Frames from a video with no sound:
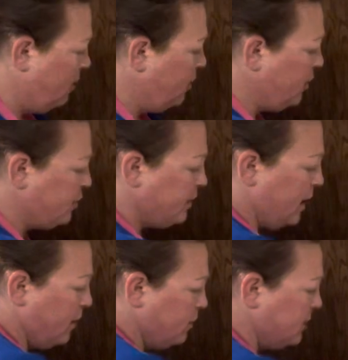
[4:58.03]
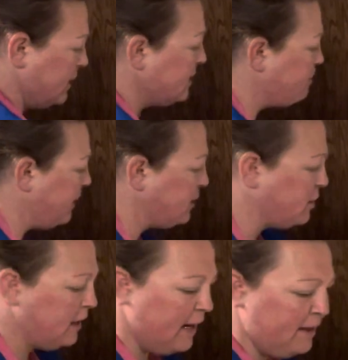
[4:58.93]
your doughs,
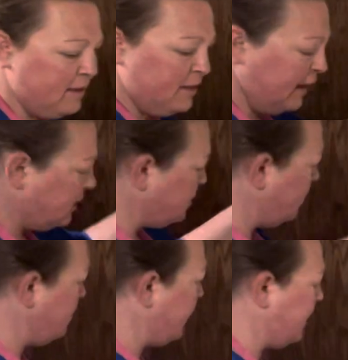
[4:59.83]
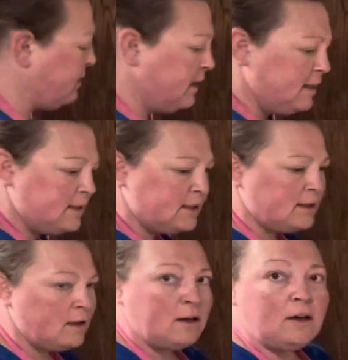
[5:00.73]
especially a thick dough like this,
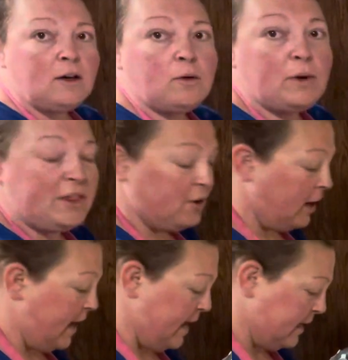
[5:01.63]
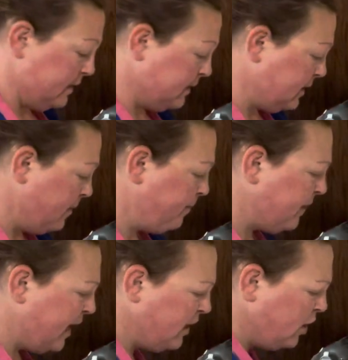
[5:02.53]
with your hands.
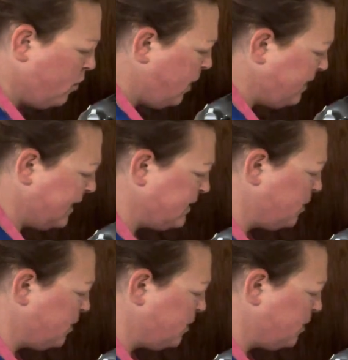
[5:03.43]
And you know what? That's